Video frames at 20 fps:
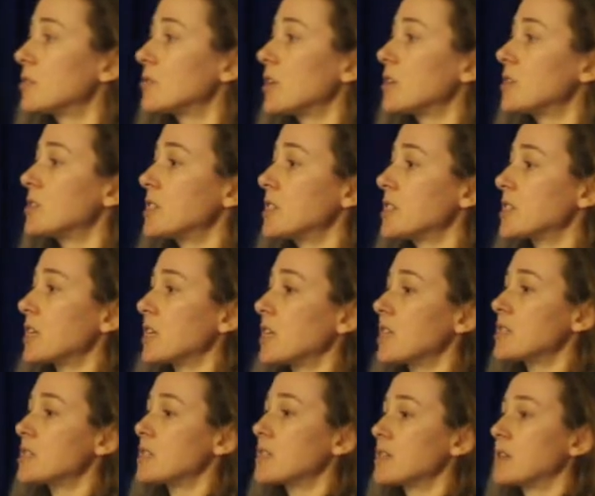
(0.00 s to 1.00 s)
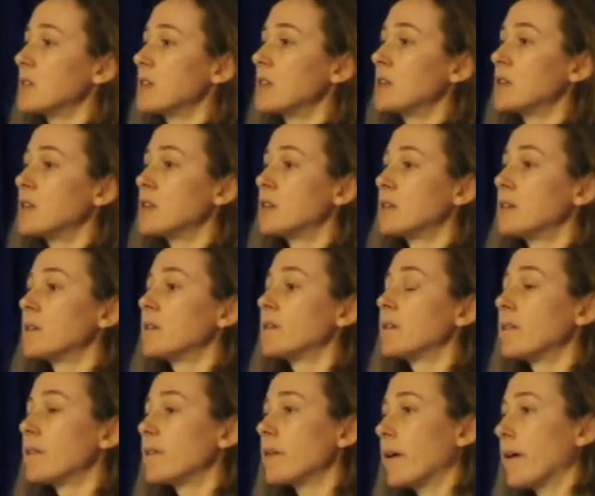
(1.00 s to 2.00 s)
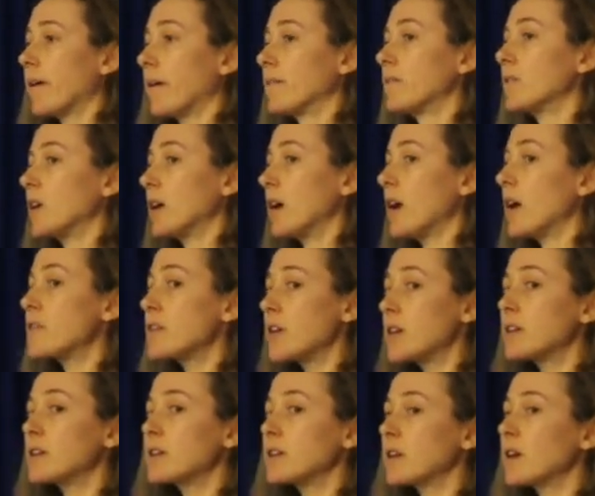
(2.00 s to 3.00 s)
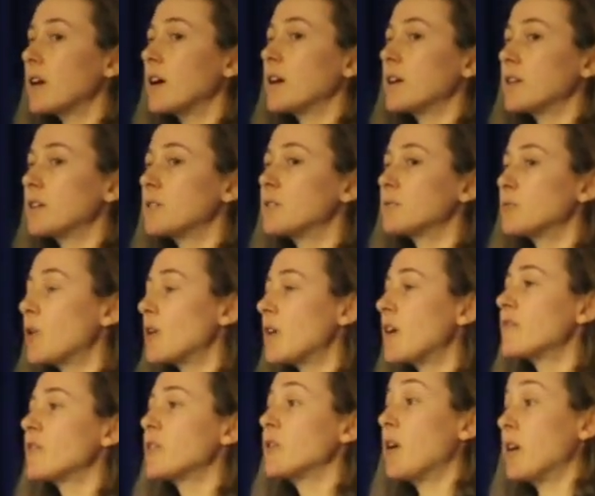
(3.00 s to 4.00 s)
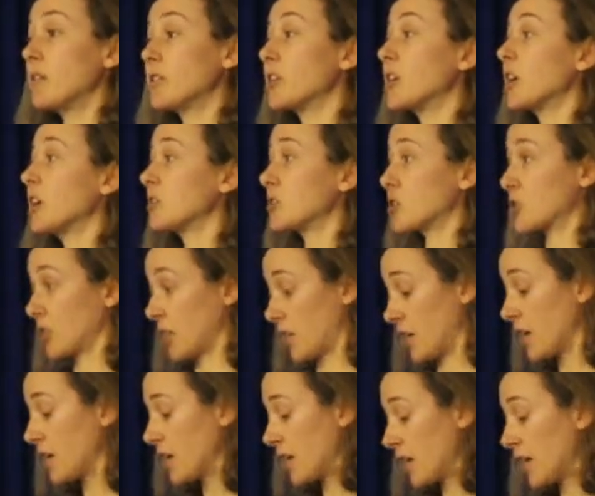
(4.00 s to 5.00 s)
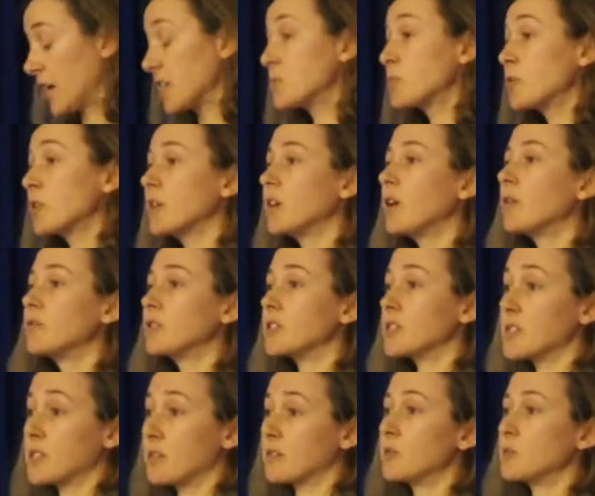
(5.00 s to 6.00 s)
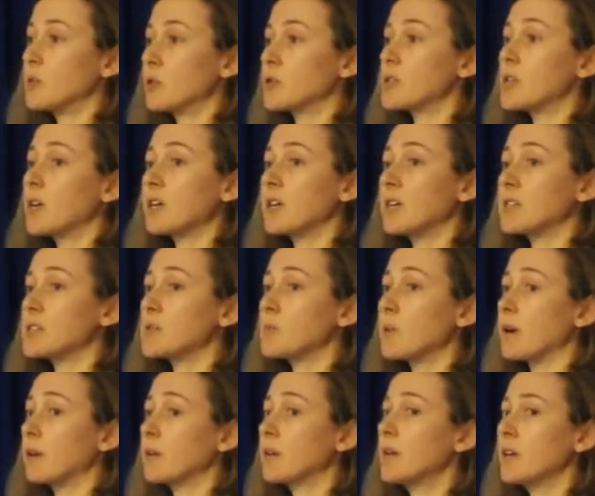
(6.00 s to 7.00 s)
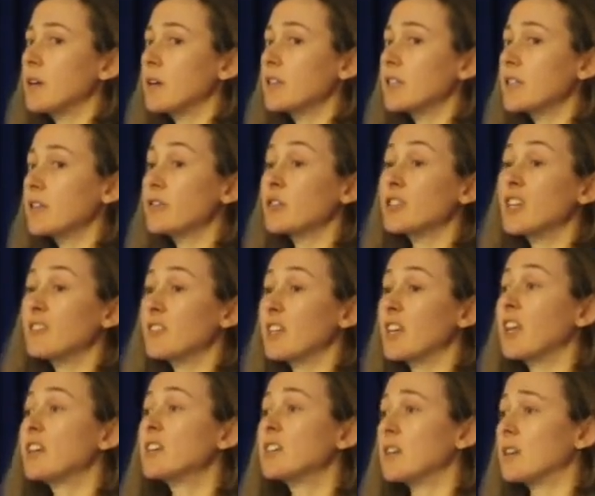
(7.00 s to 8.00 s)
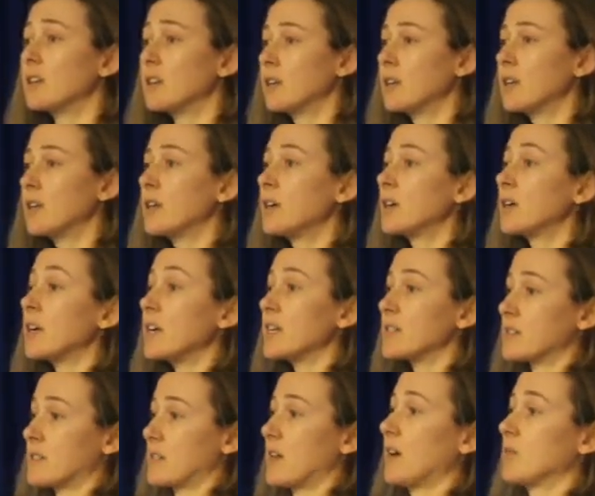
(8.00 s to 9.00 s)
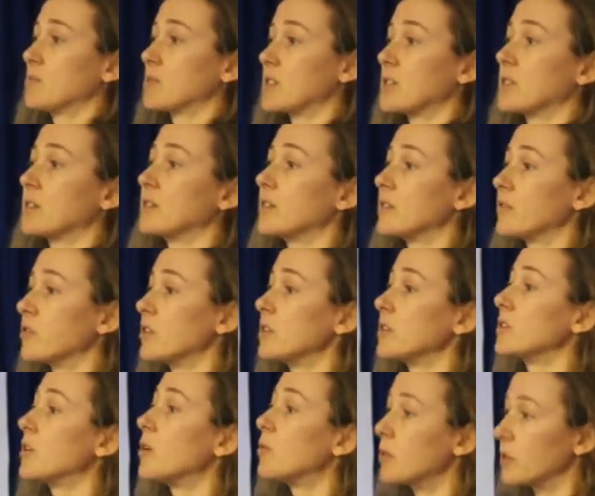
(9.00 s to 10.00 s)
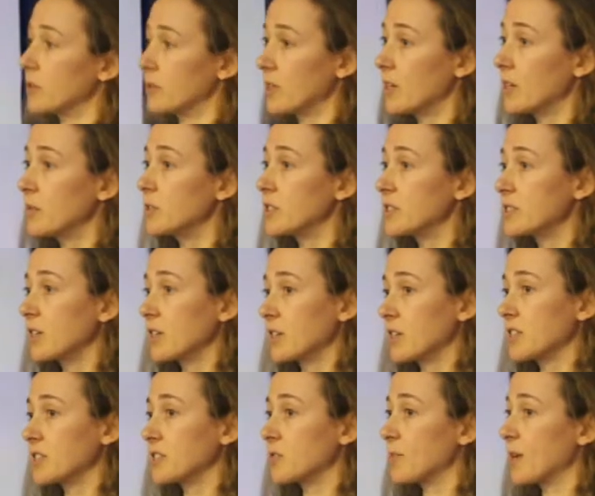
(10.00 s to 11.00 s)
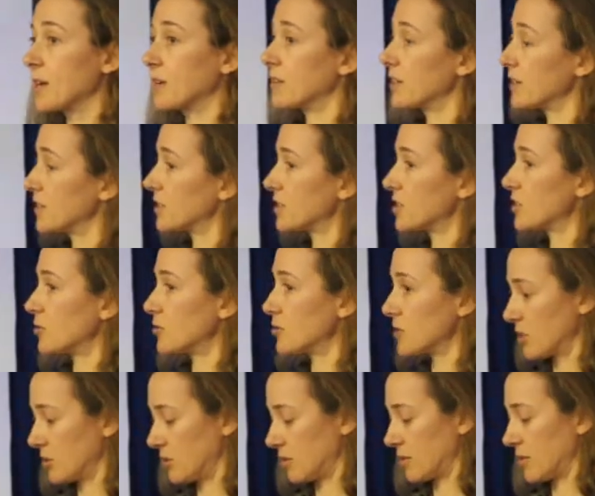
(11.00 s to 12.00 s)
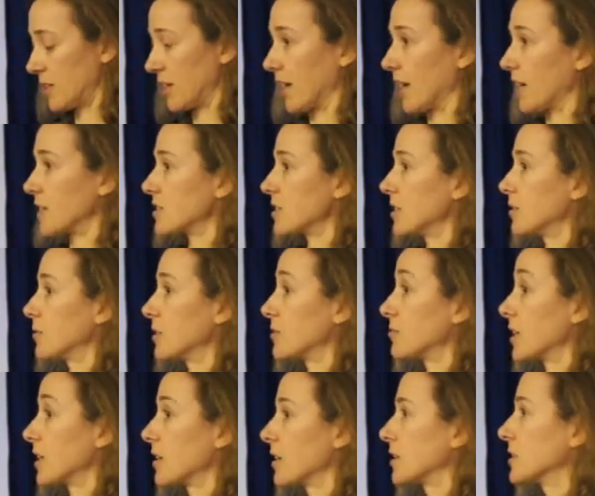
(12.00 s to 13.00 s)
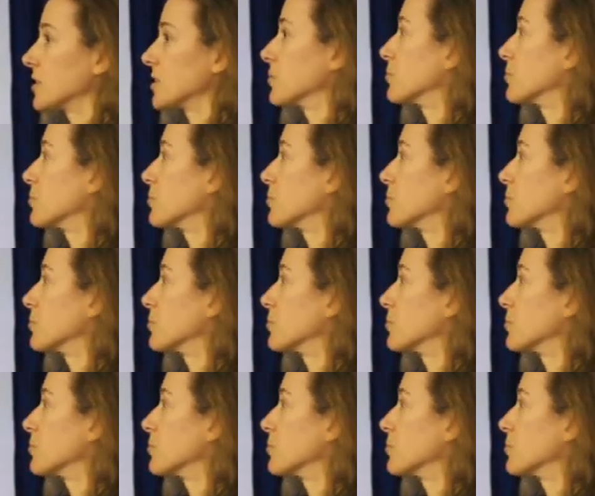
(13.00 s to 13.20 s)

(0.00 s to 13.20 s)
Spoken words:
on the roads these days? Yes. Yeah, I think wherever you are in the country, it's pretty obvious there are more cyclists about. I think if you live in London, it's absolutely phenomenal how many cyclists are about, and it's not always a good thing actually with red light